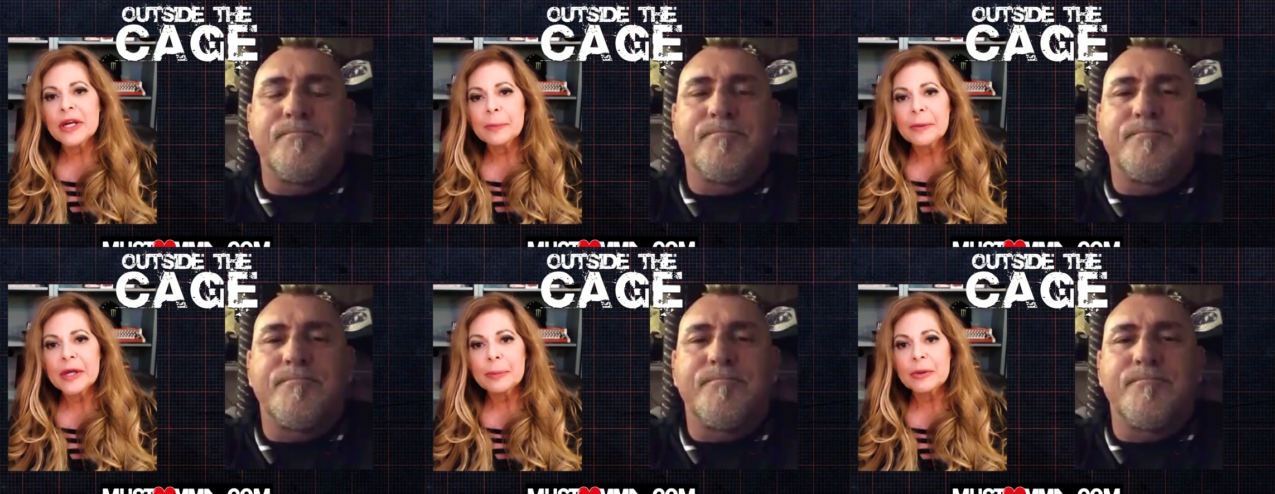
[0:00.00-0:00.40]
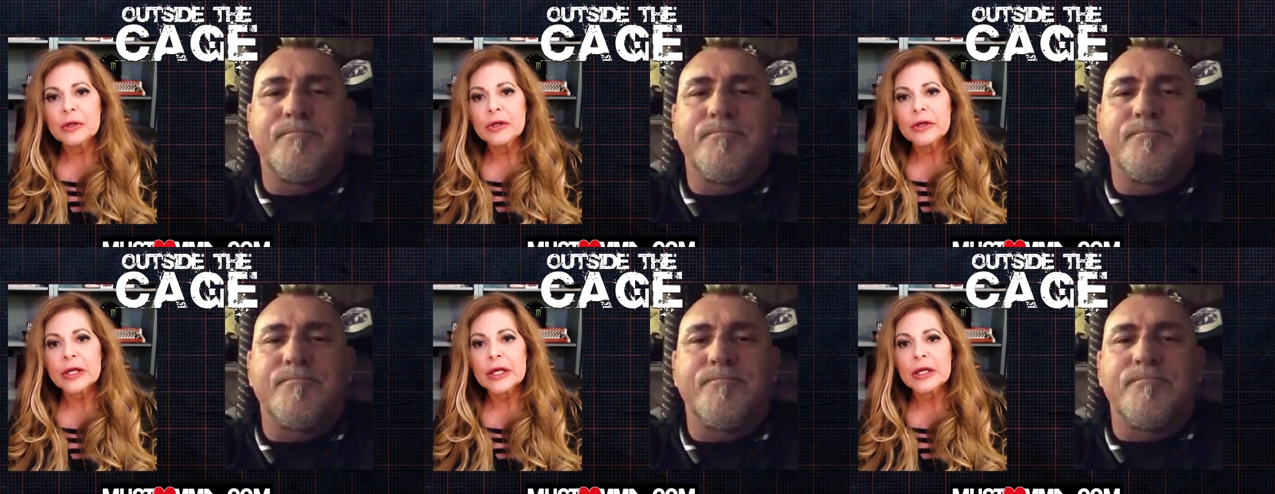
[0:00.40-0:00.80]
Speaker 1: many
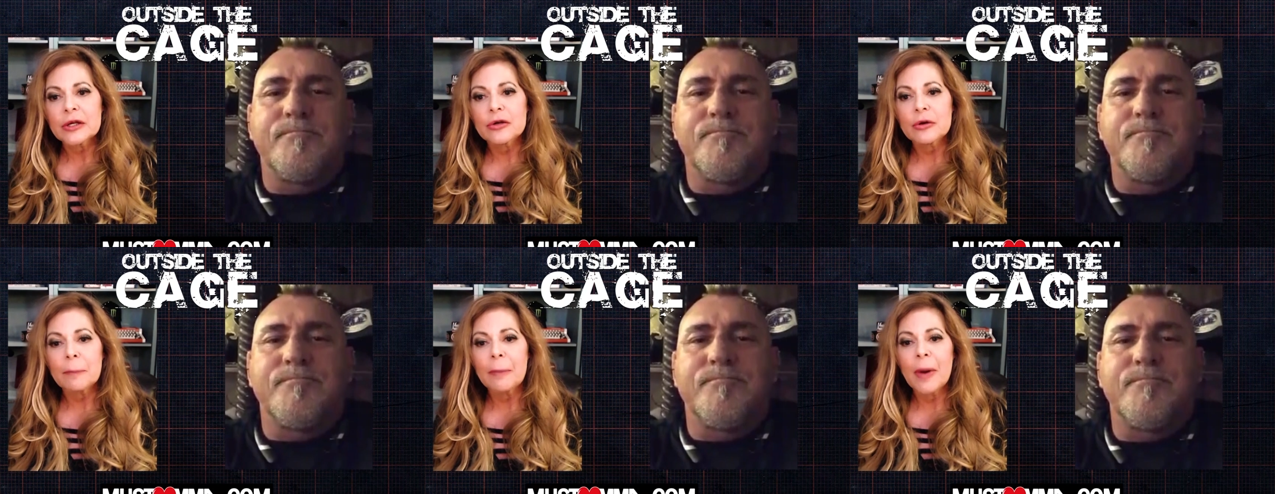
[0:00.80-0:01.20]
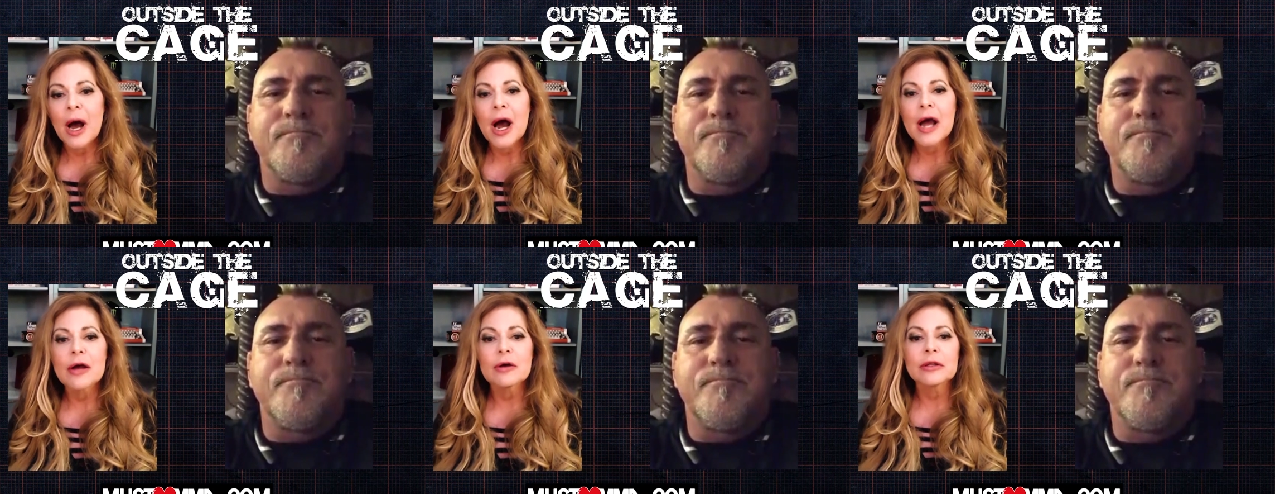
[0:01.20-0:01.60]
people looking at your
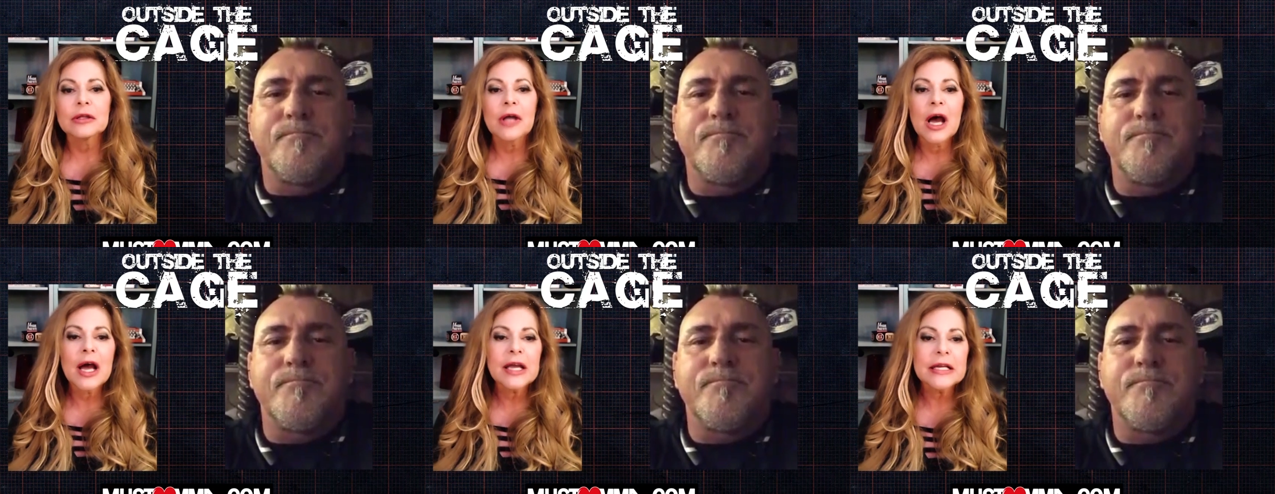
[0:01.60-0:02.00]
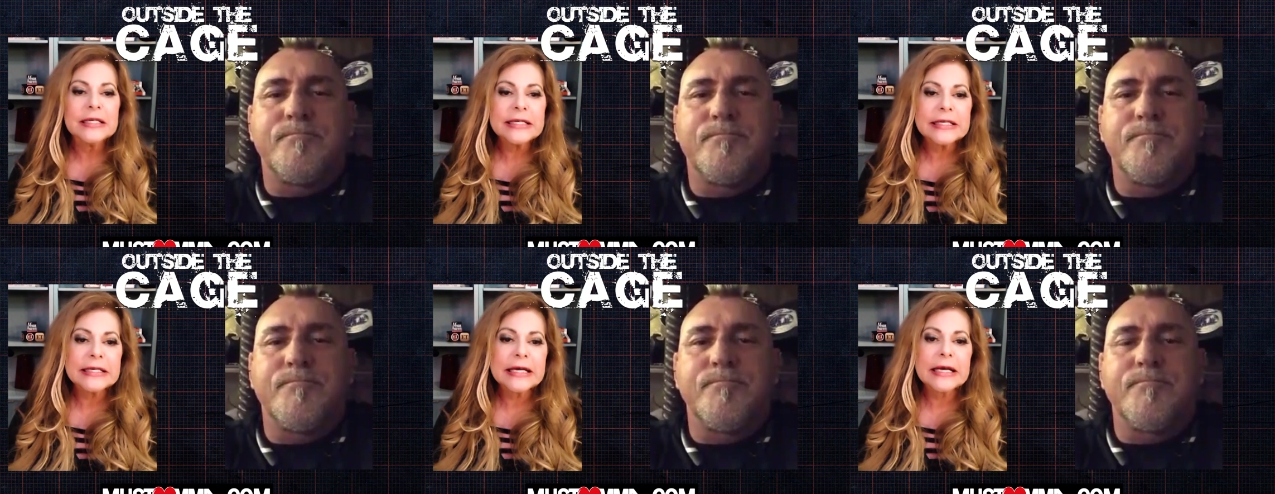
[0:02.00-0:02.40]
bio.
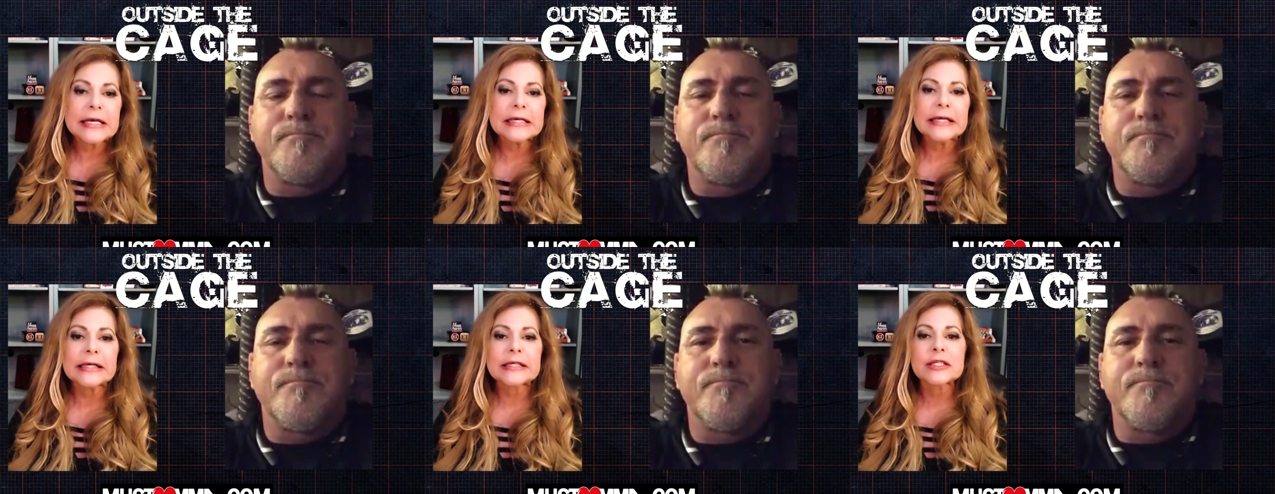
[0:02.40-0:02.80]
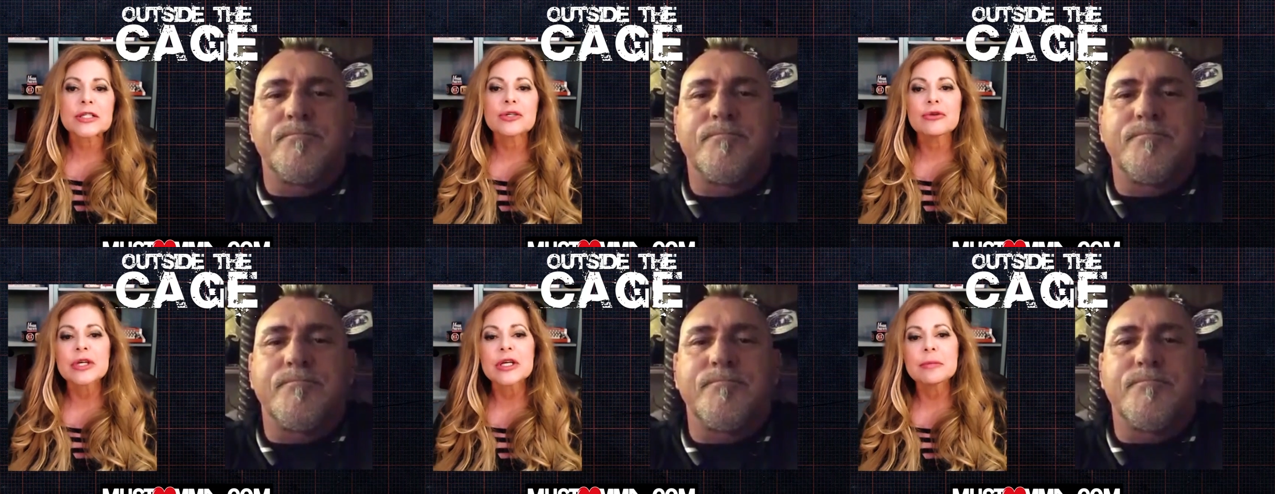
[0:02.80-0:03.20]
Lion's Den,
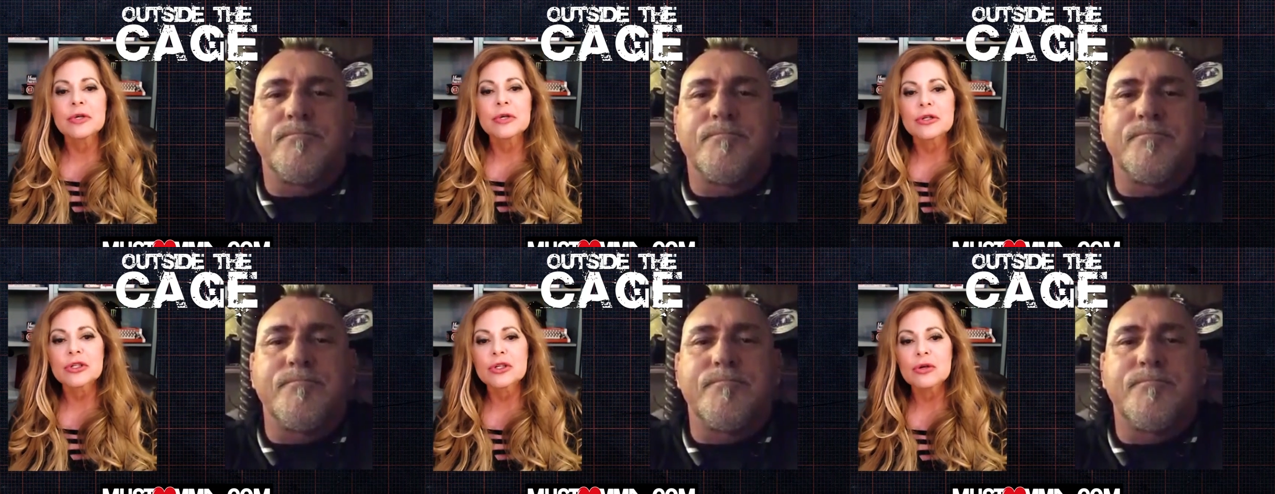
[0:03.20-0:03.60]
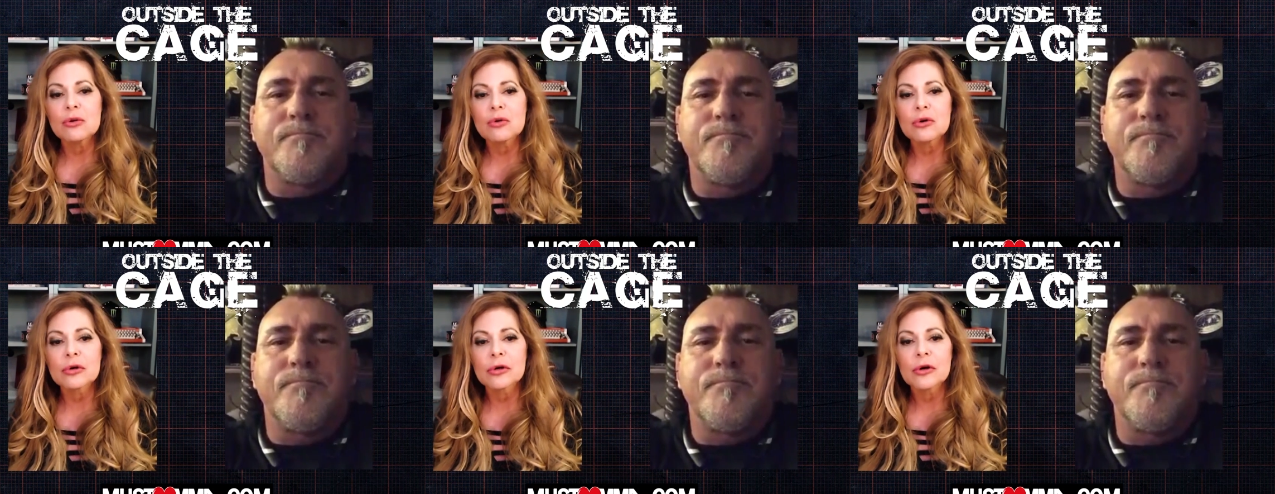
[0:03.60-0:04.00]
Extreme
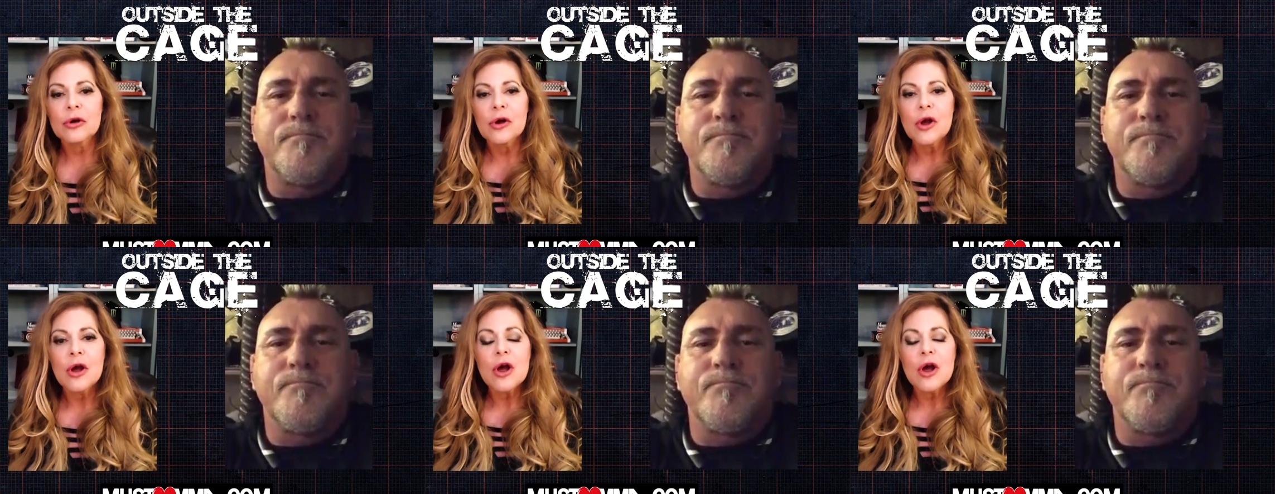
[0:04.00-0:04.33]
Couture.